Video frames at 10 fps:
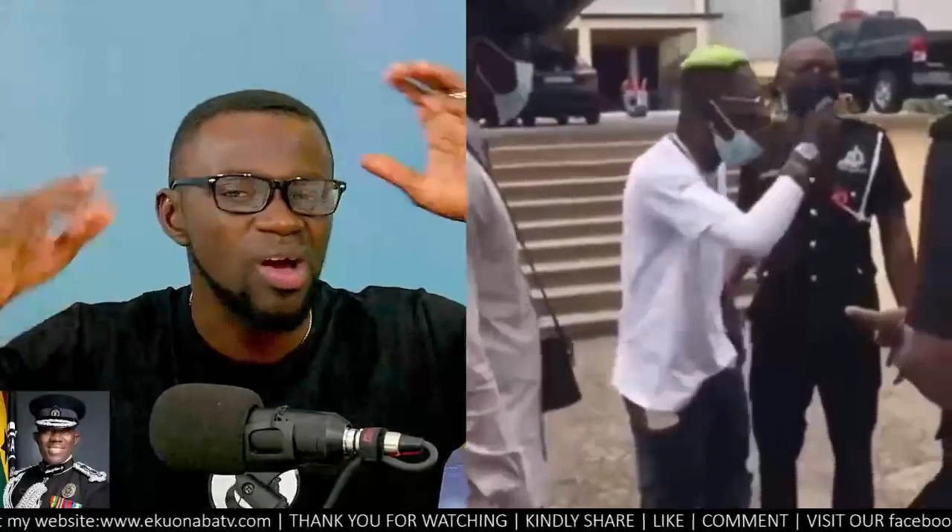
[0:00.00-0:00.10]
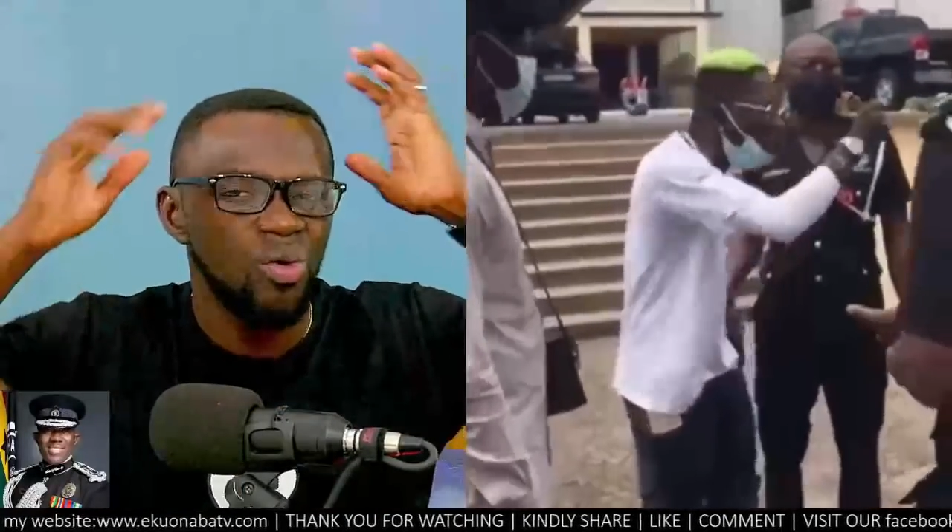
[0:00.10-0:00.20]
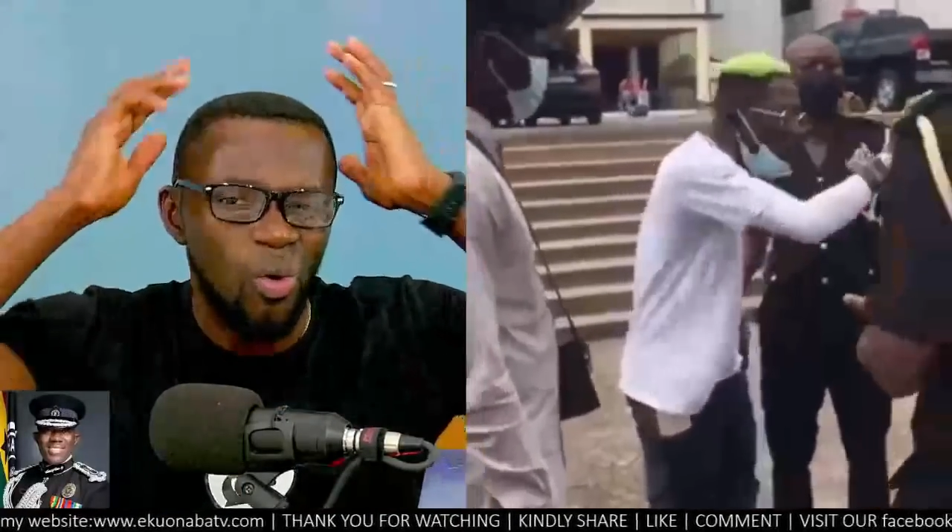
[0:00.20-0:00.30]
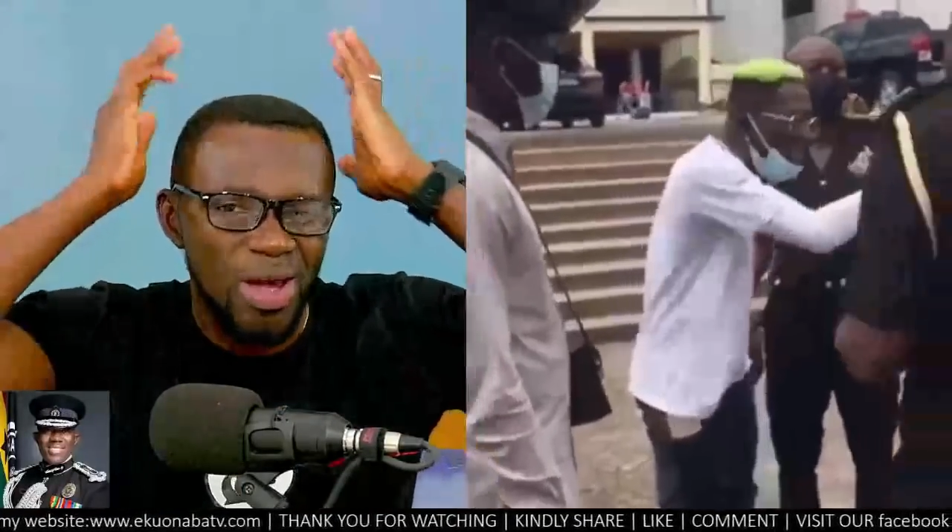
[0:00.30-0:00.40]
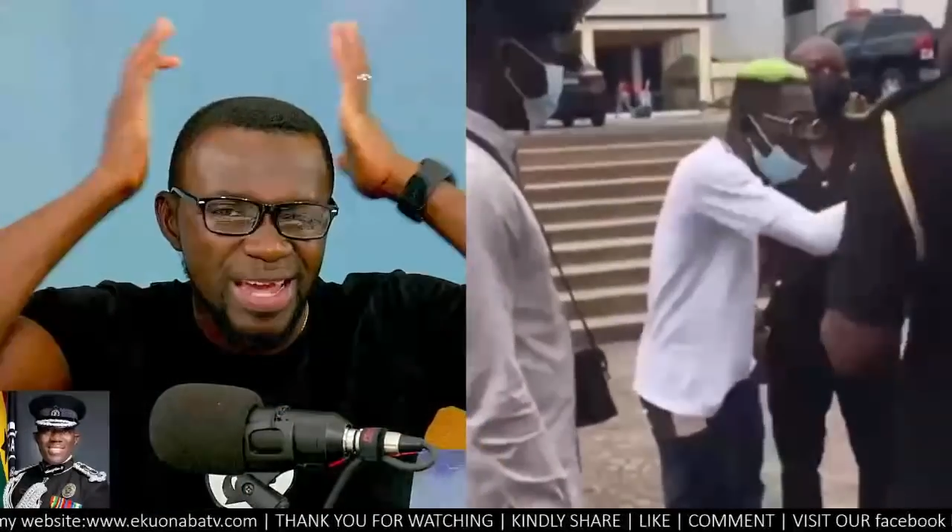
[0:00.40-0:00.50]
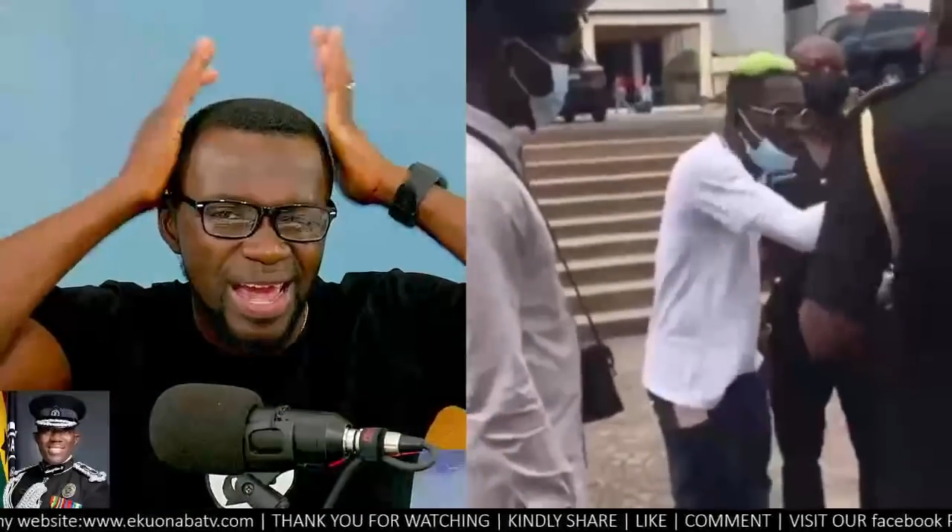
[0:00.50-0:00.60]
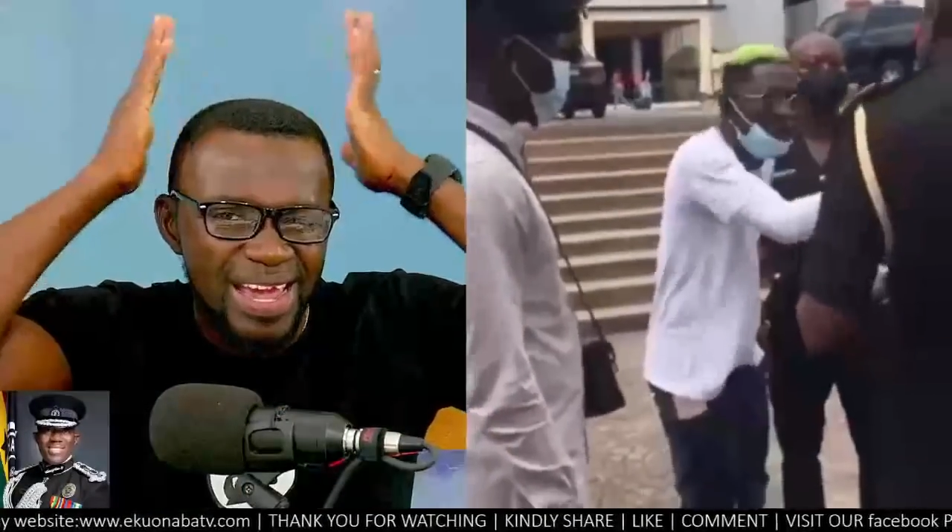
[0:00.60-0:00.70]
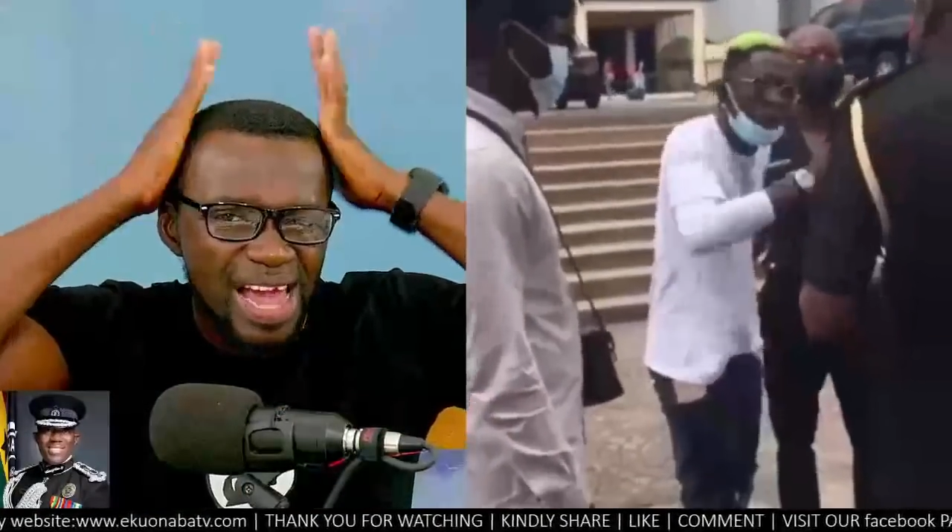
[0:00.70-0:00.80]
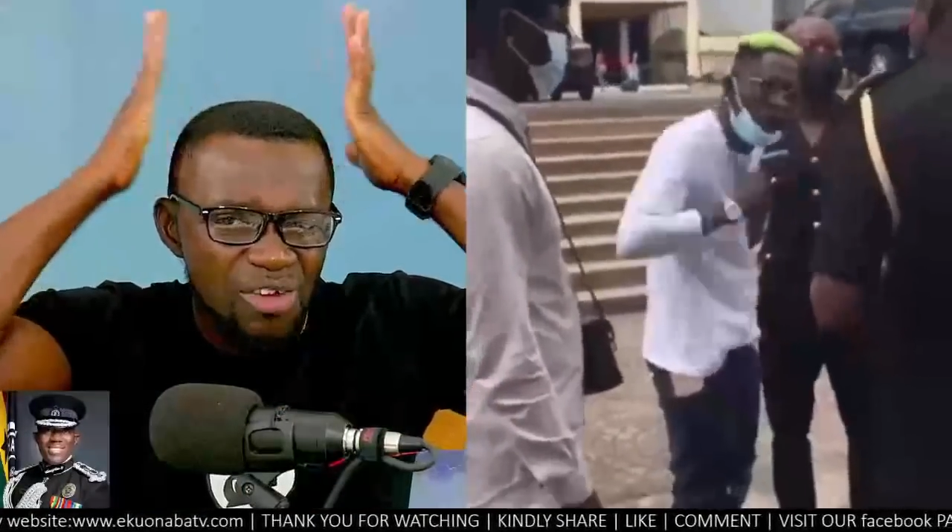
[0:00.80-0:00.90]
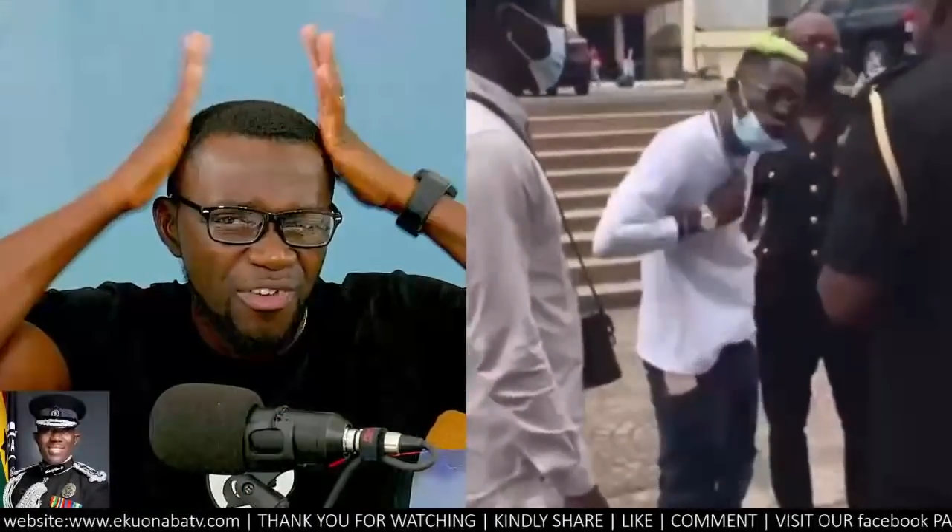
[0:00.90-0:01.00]
or
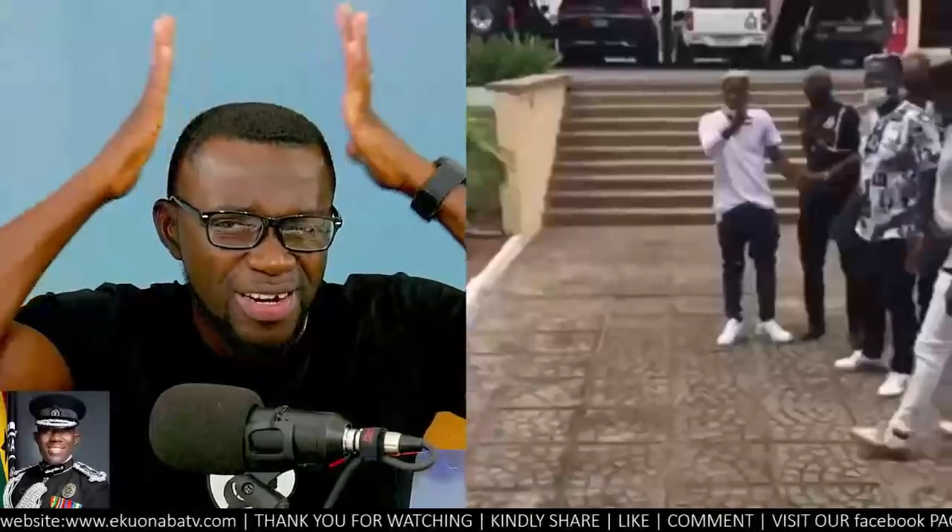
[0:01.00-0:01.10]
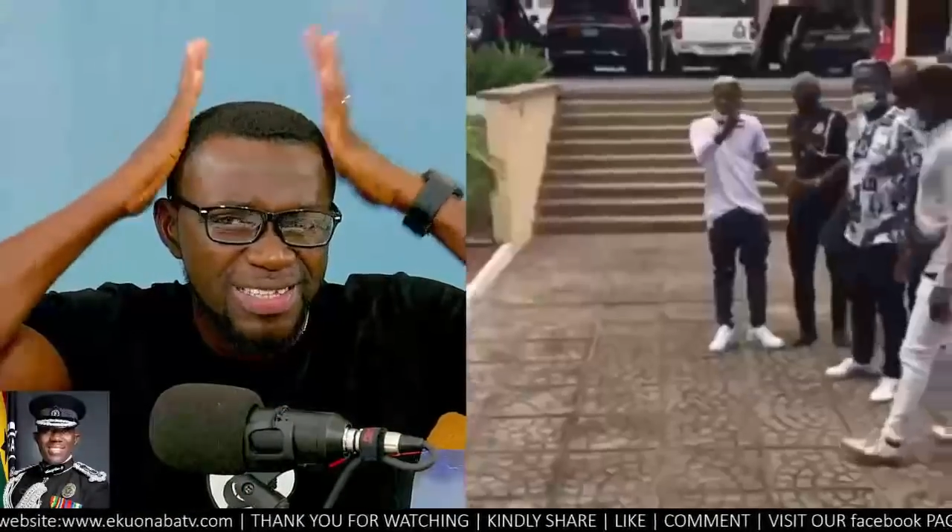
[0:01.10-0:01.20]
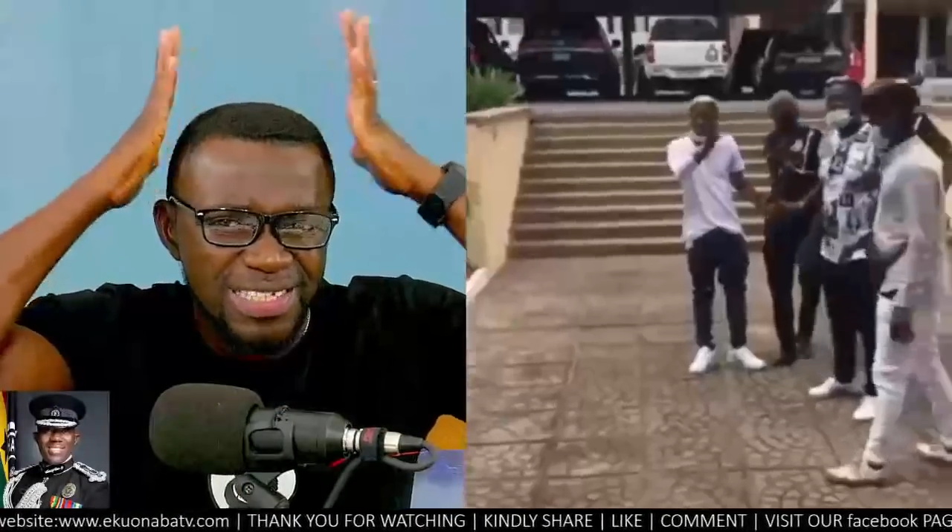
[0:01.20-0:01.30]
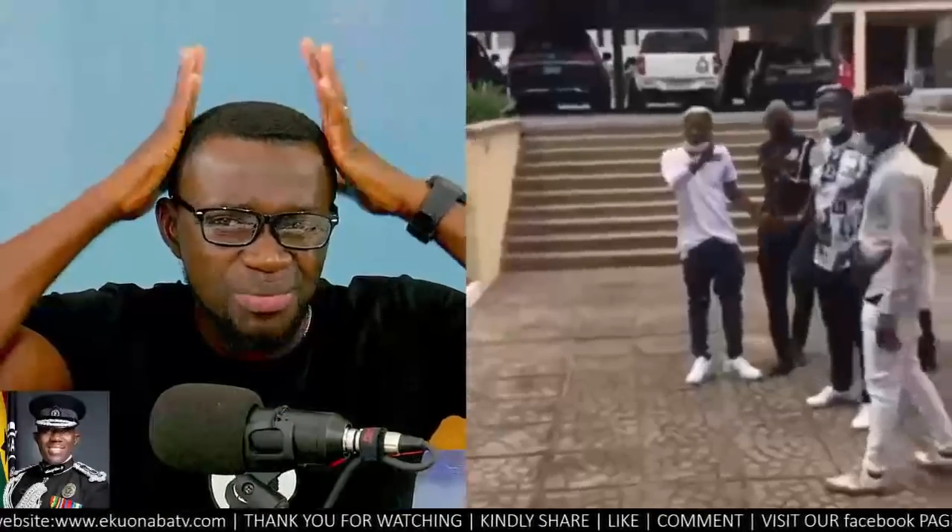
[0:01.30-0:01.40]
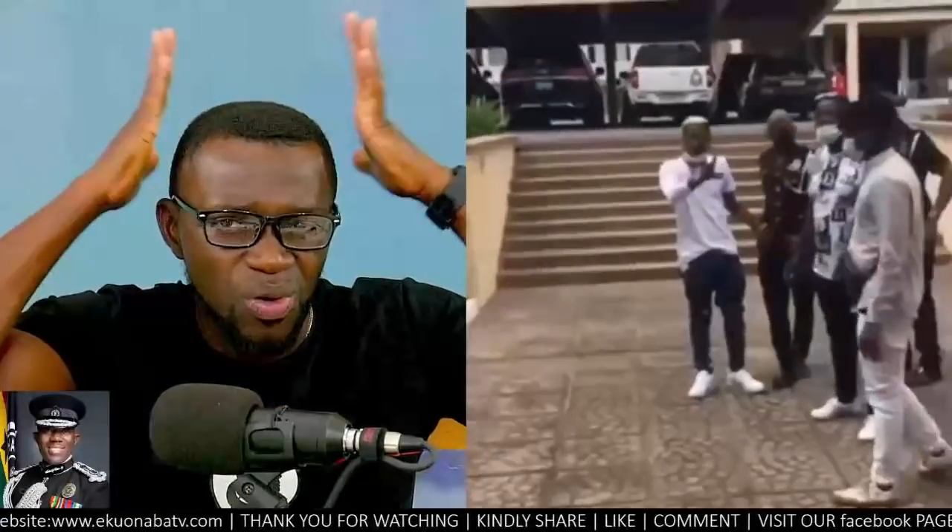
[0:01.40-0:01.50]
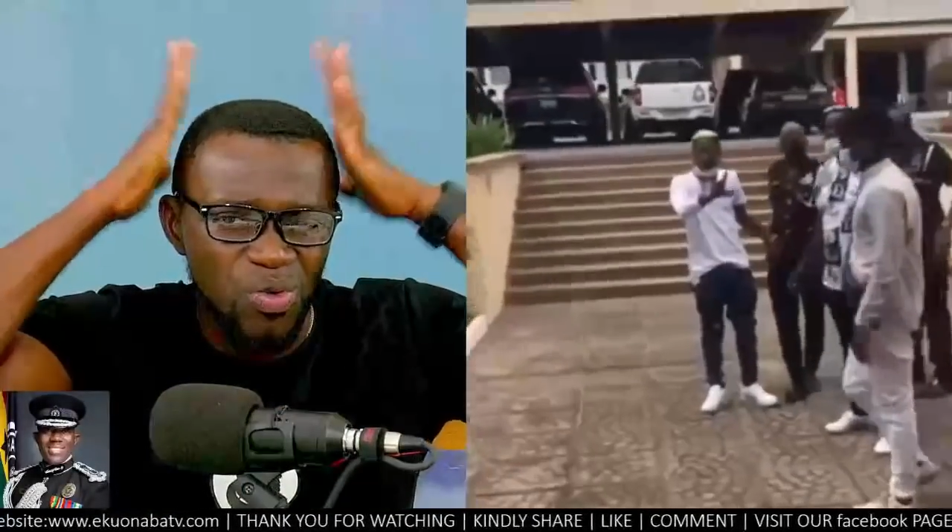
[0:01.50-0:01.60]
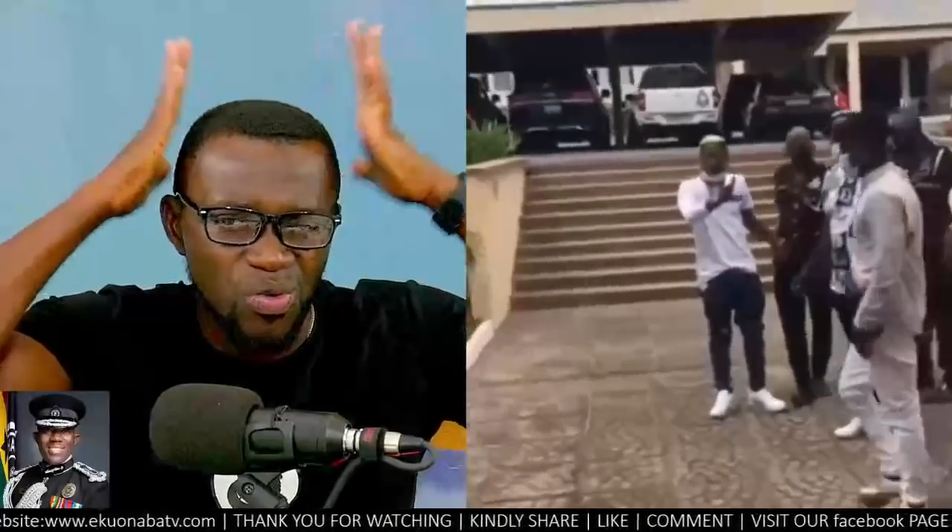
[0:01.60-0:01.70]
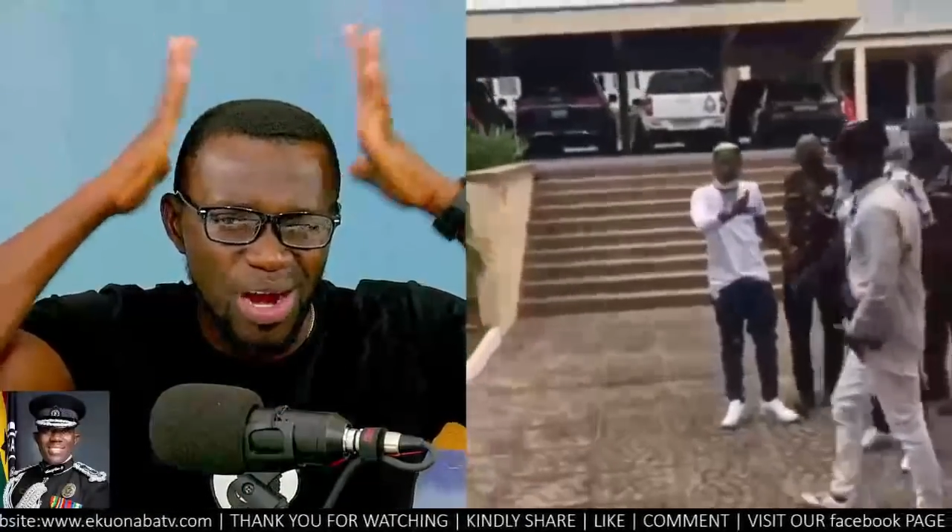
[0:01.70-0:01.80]
air for little monoquale